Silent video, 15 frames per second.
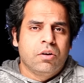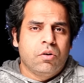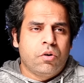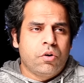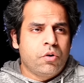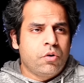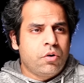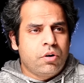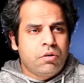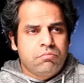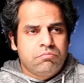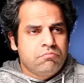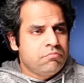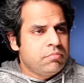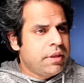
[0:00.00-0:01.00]

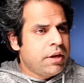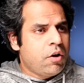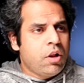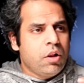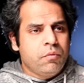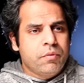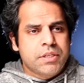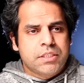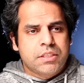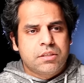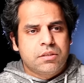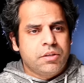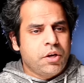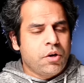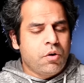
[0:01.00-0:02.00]
Or they
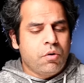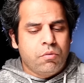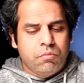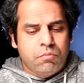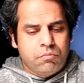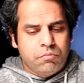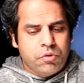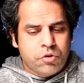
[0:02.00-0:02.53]
always, you know,